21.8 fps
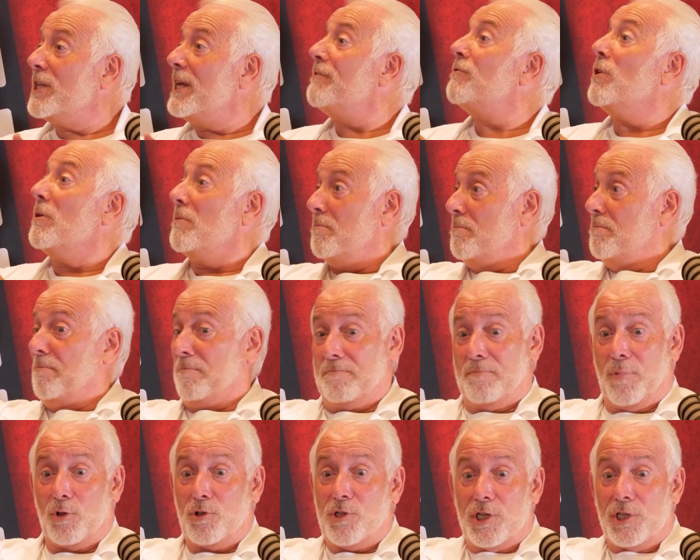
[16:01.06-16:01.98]
they've got
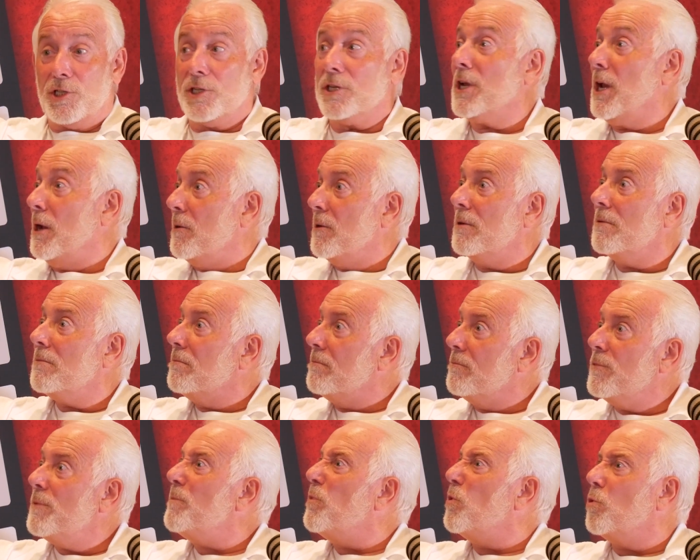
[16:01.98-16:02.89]
bosses to go and
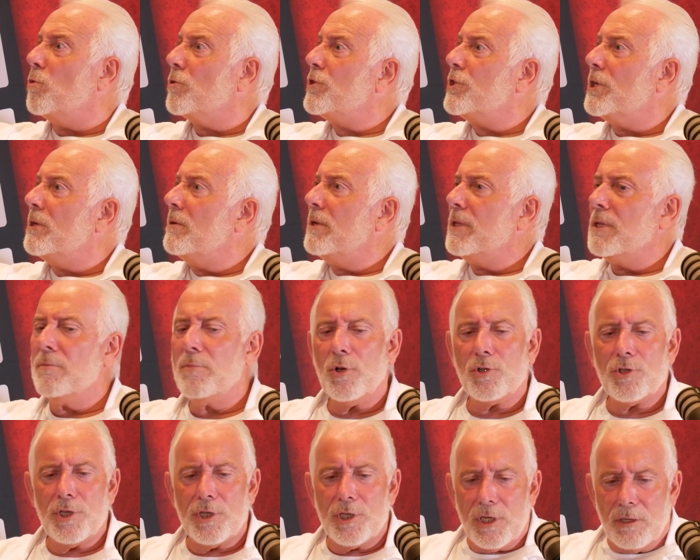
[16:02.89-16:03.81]
report to, and the
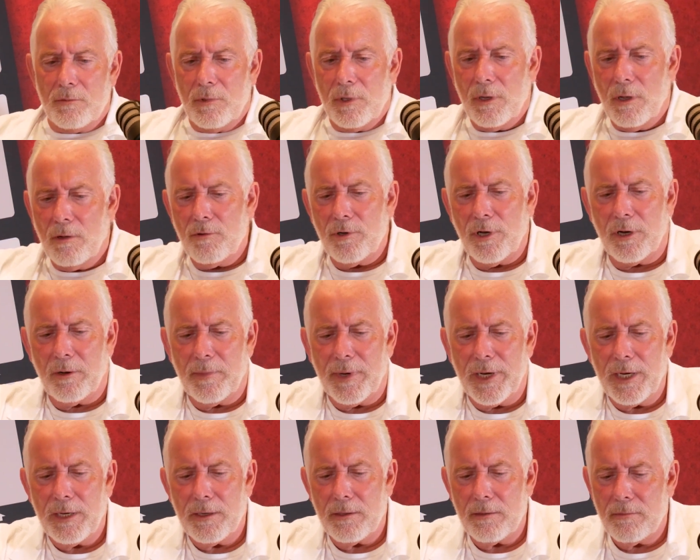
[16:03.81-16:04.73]
boss would say, well, hold on a
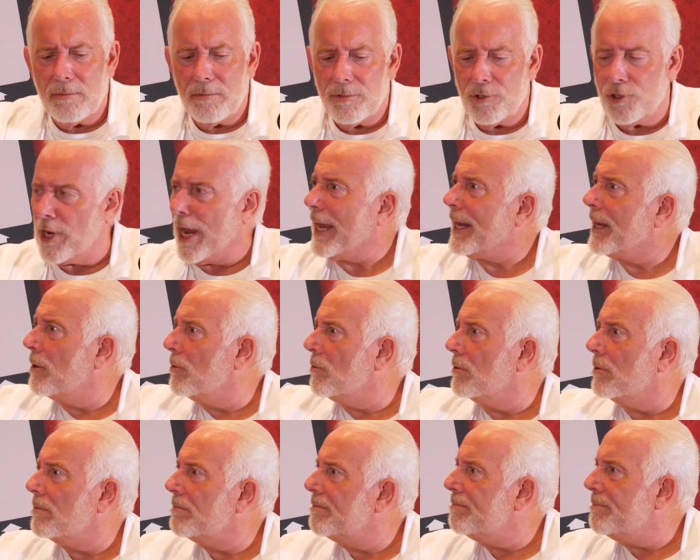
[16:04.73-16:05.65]
minute, Jack
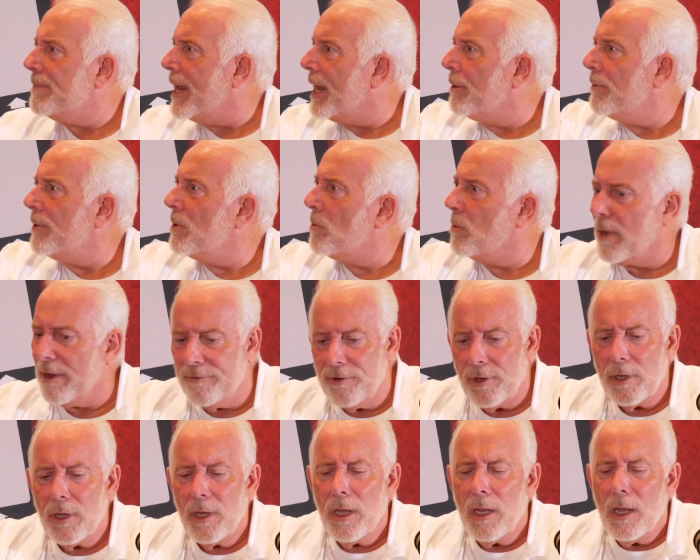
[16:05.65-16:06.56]
or Mary or whatever,